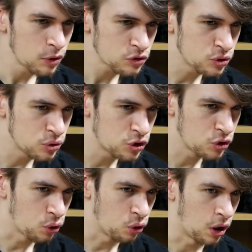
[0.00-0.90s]
too
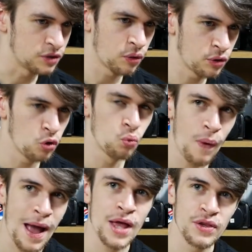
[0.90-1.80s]
sure. I don't know
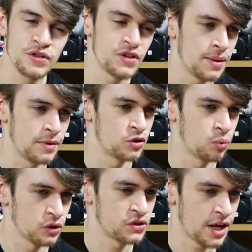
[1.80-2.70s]
where this image
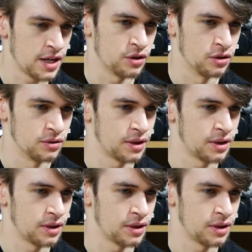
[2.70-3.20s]
was taken.